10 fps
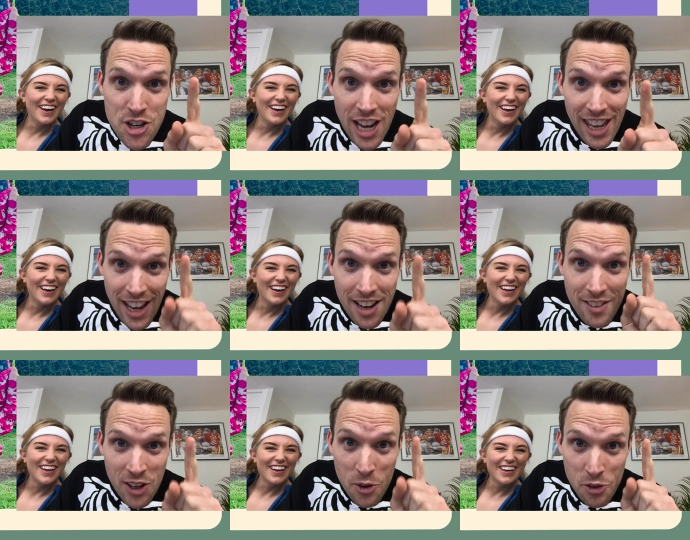Speaker 1: chicken
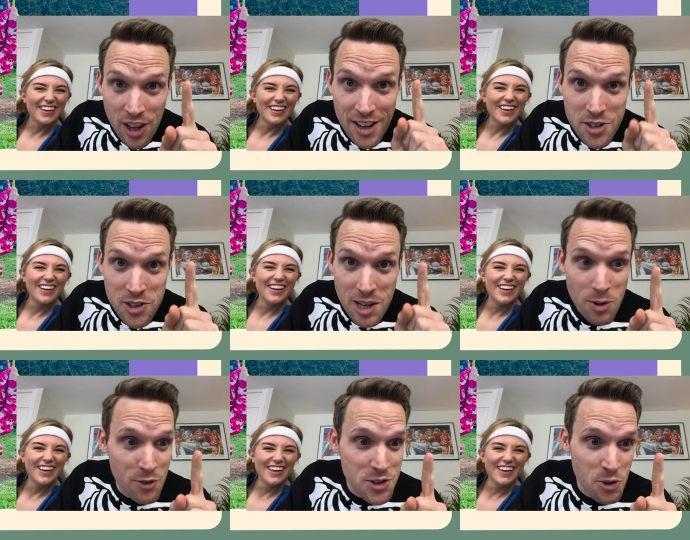that you'll see as soon as I
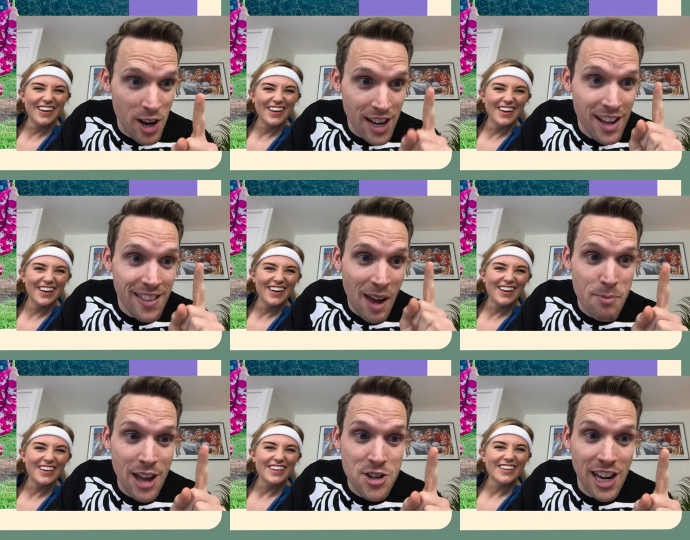move the screen. That
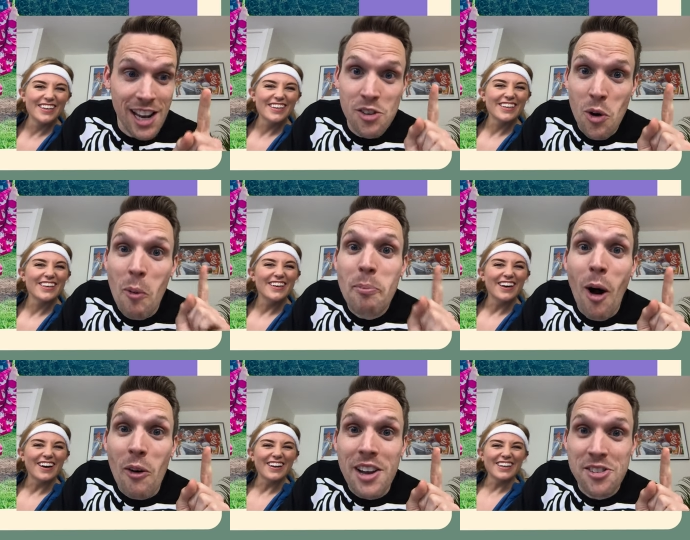pet chicken is called
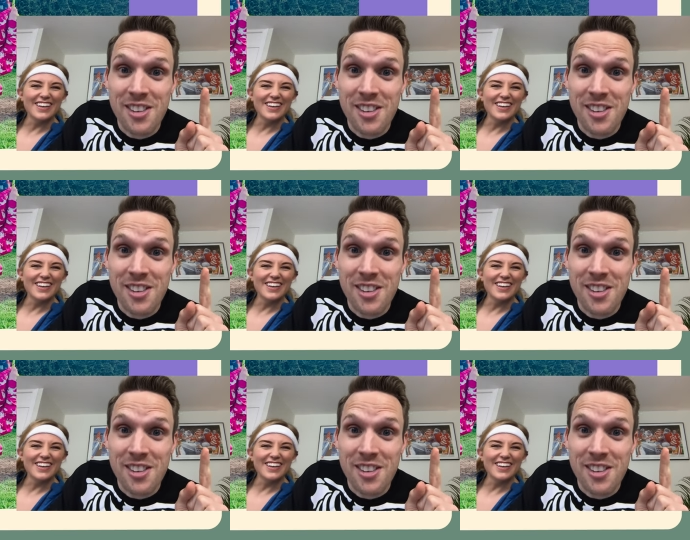Boris.